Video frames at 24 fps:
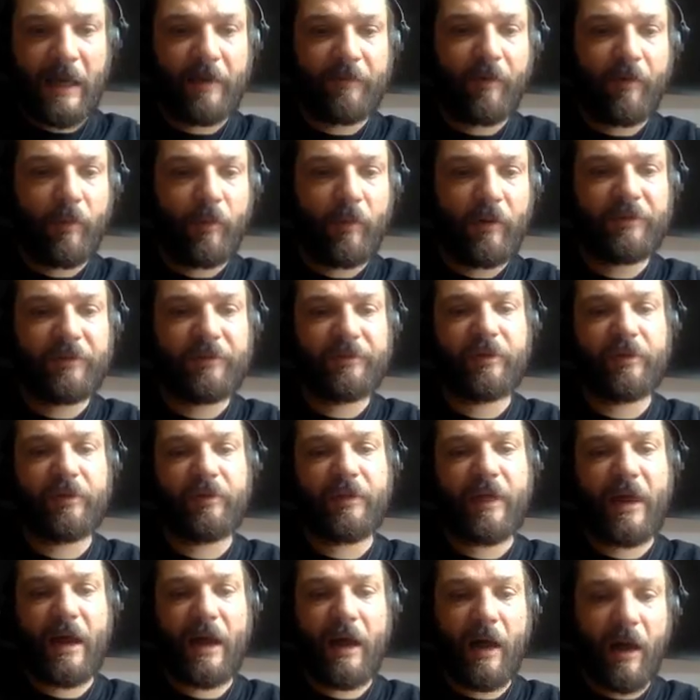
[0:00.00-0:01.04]
And if I wanted to do
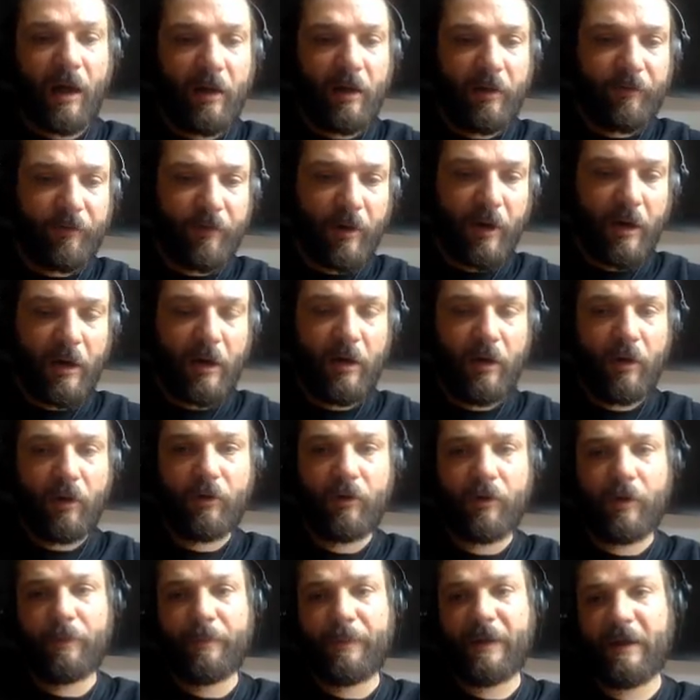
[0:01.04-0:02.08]
that over a
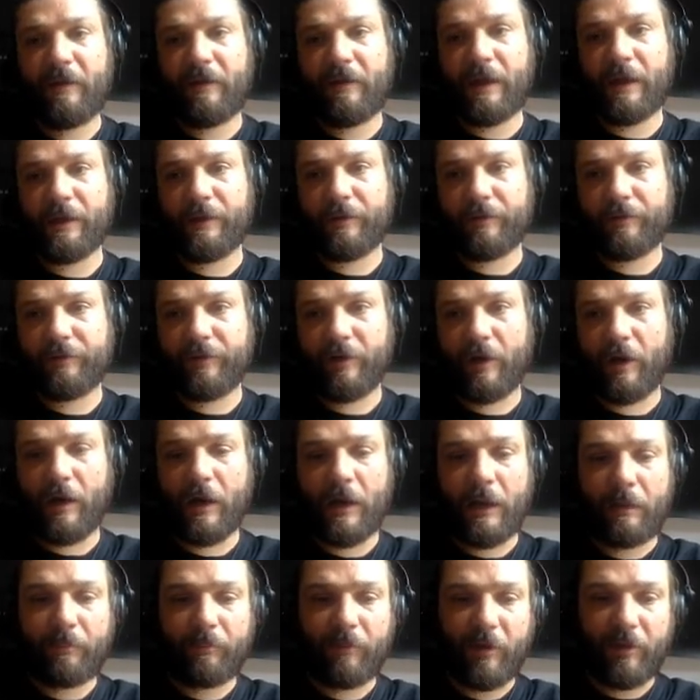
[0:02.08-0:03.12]
longer period of
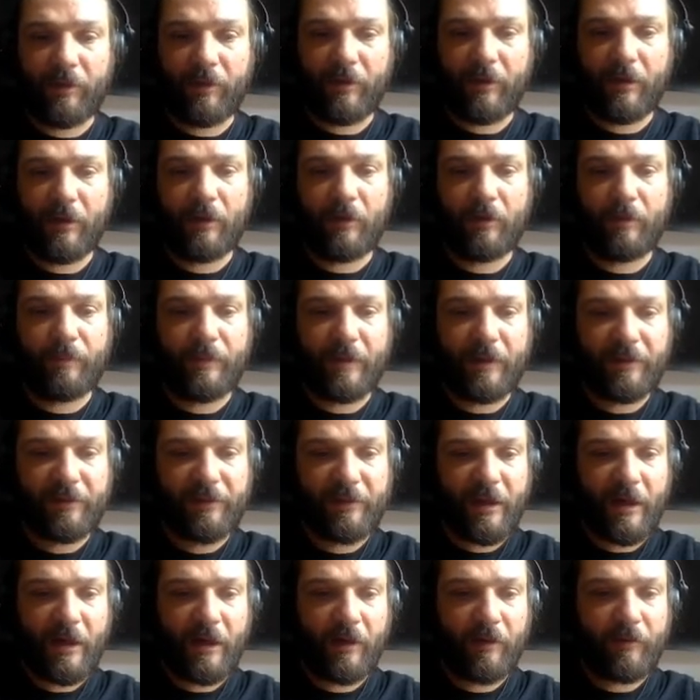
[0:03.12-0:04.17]
time than the loop
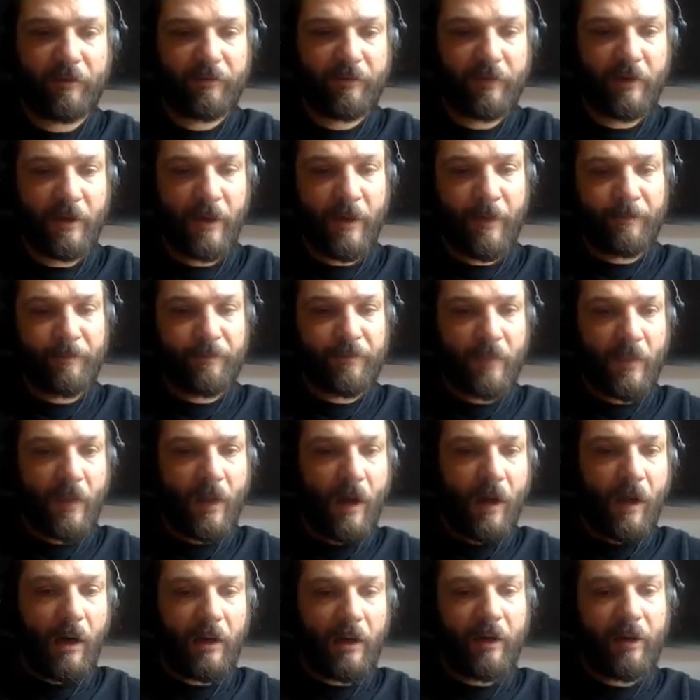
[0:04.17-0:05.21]
itself,
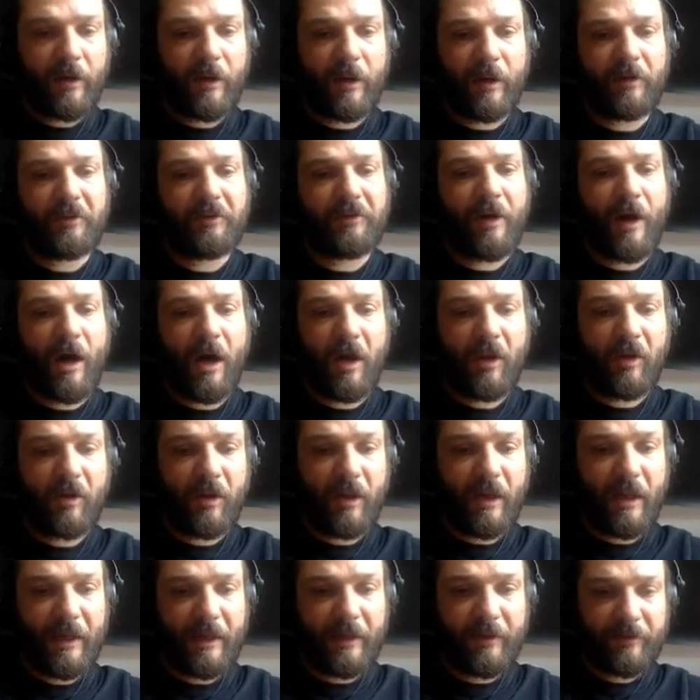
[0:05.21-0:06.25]
I could go to
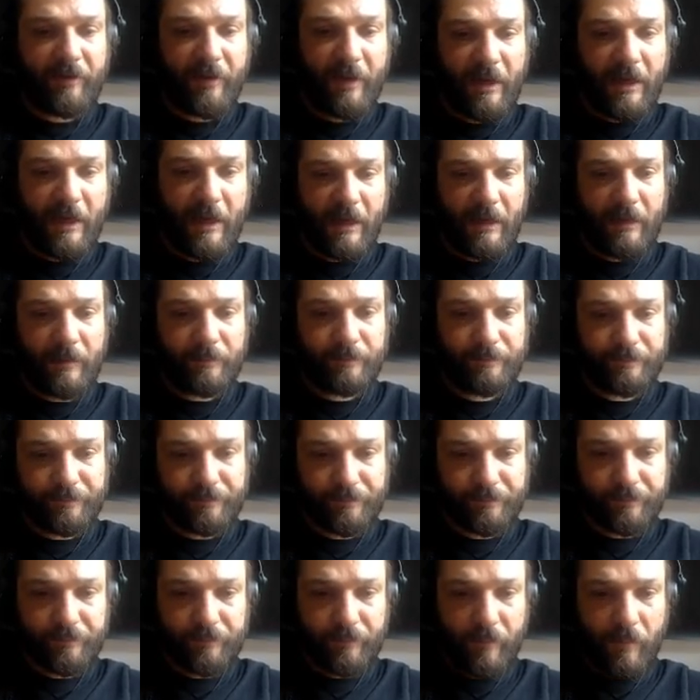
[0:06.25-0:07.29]
unlinked here,
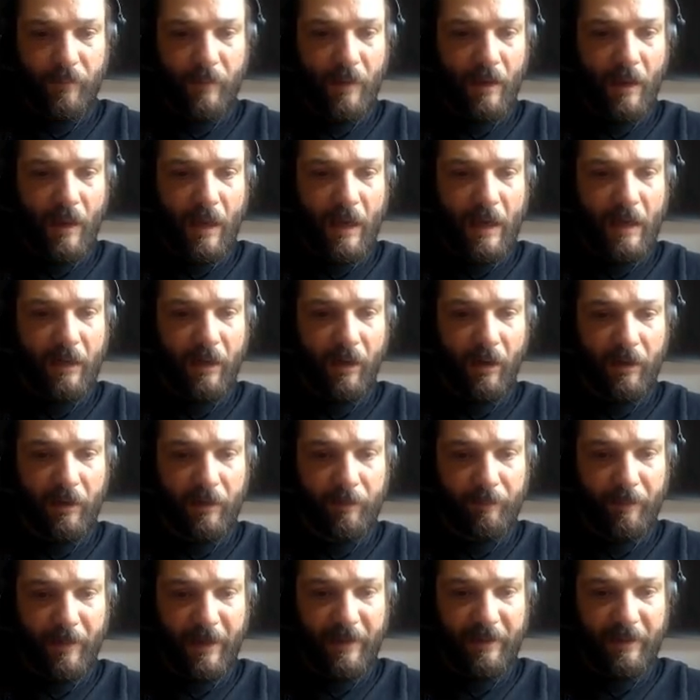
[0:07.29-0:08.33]
and I
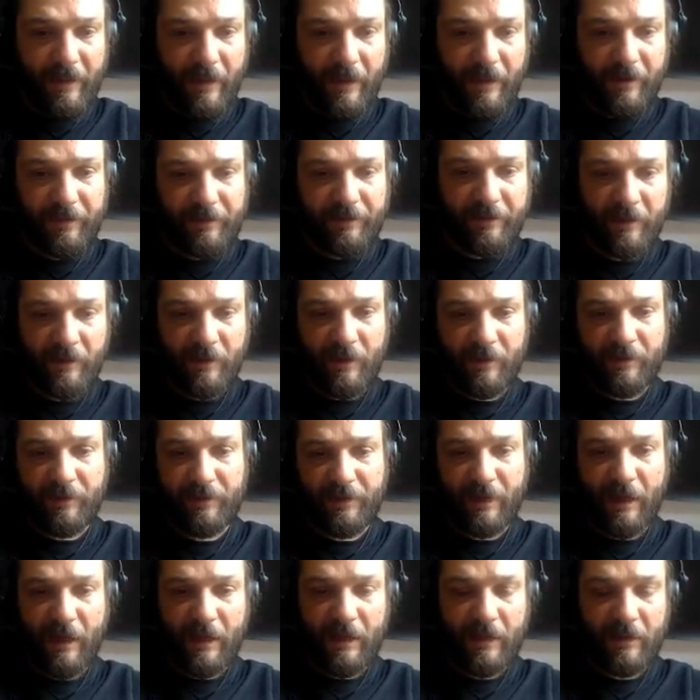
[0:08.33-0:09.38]
could make this,
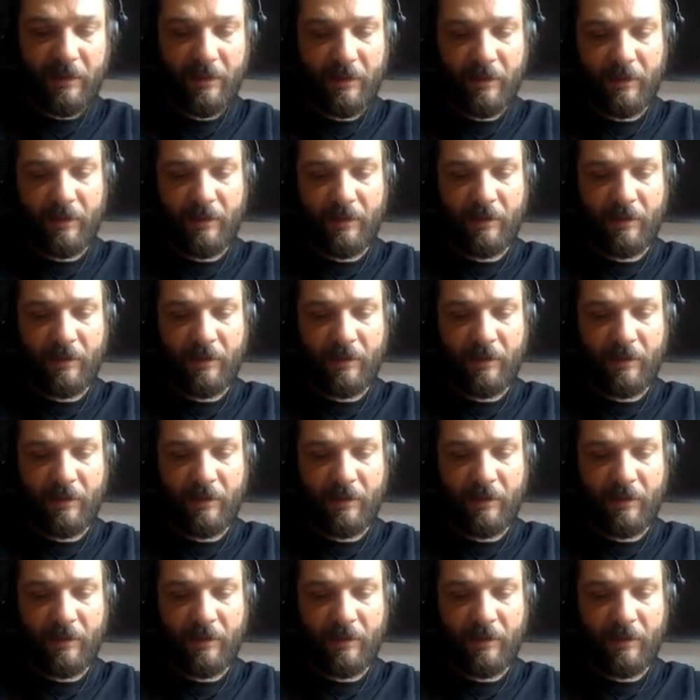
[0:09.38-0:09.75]
say,